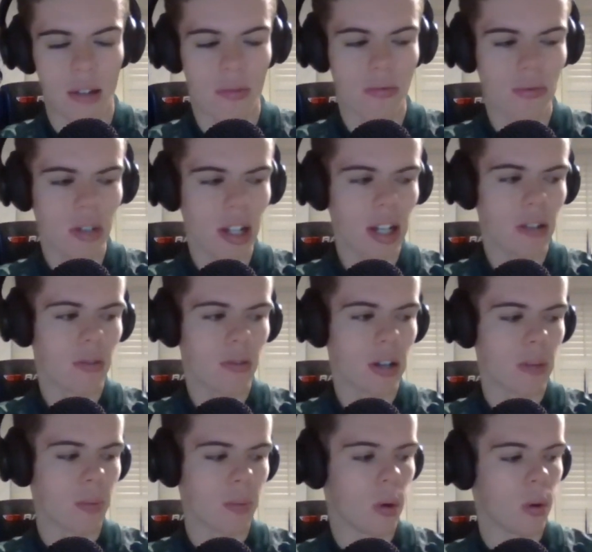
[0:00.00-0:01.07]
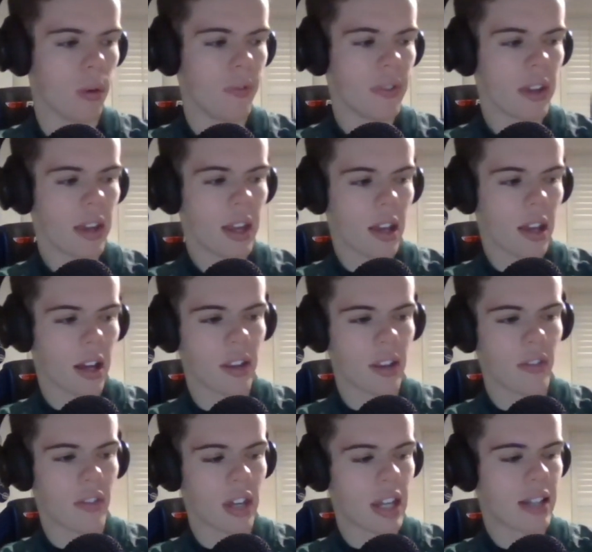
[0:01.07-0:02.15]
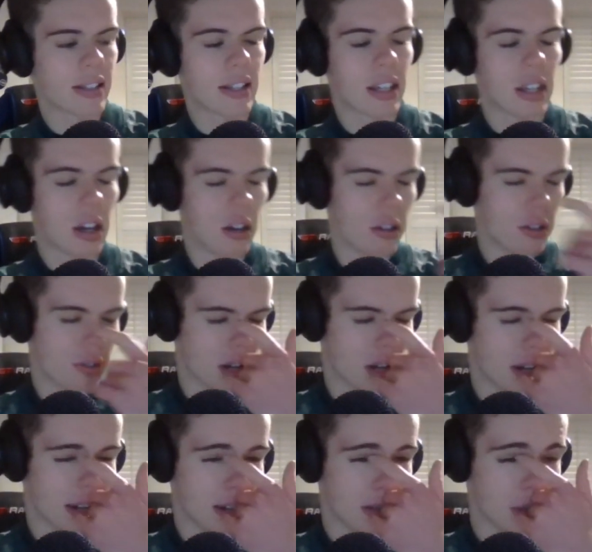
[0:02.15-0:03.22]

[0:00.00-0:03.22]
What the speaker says: Really poor. I think Kinski goes for it.